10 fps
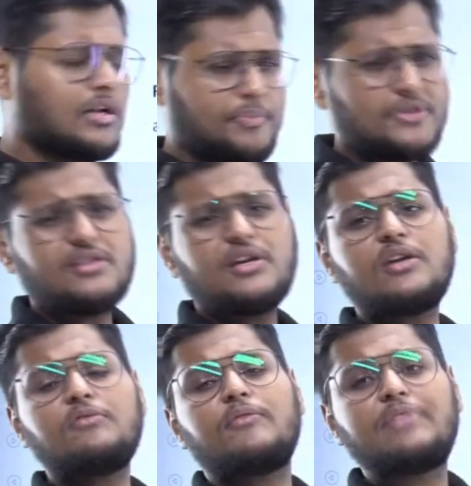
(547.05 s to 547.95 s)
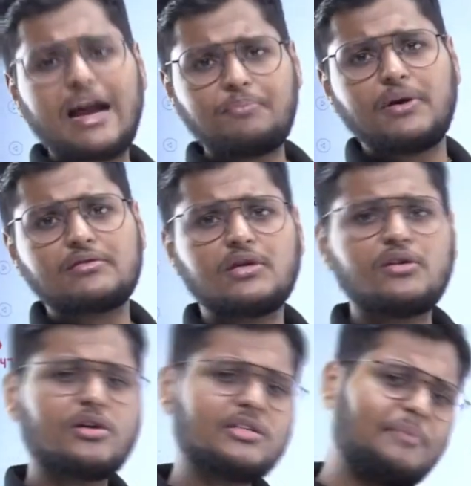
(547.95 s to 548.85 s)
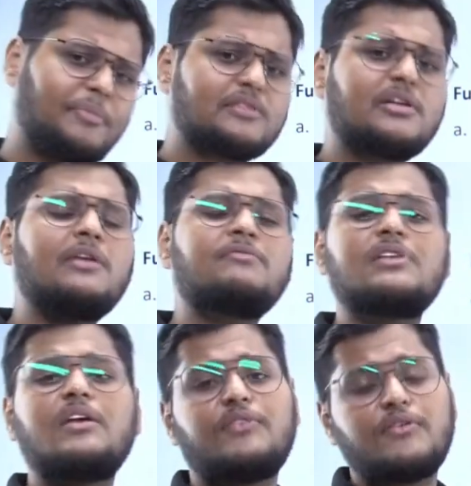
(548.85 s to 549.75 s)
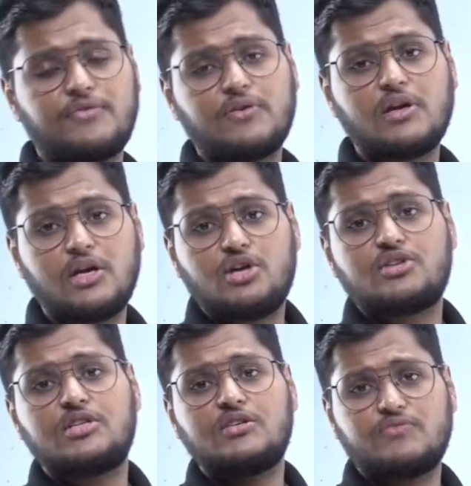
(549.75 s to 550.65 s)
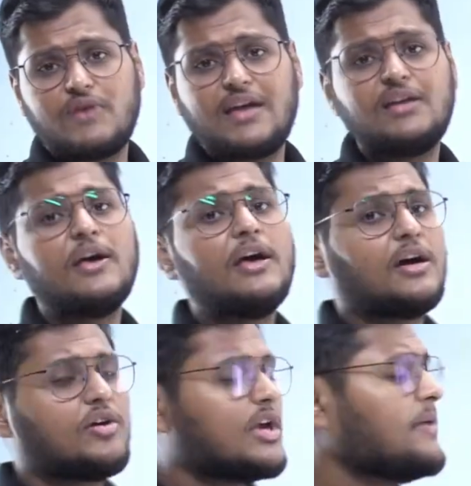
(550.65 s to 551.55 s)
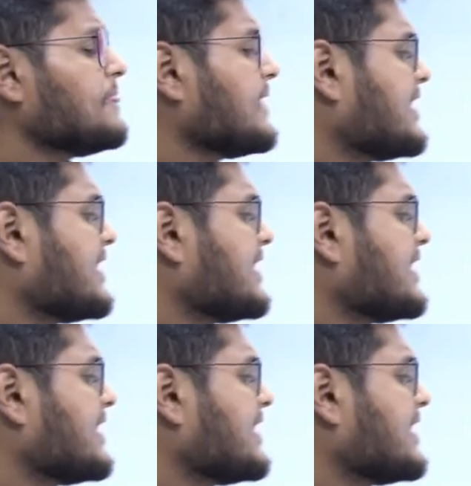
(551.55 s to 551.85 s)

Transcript: representative of that person or that person himself, if he or she is fine, okay,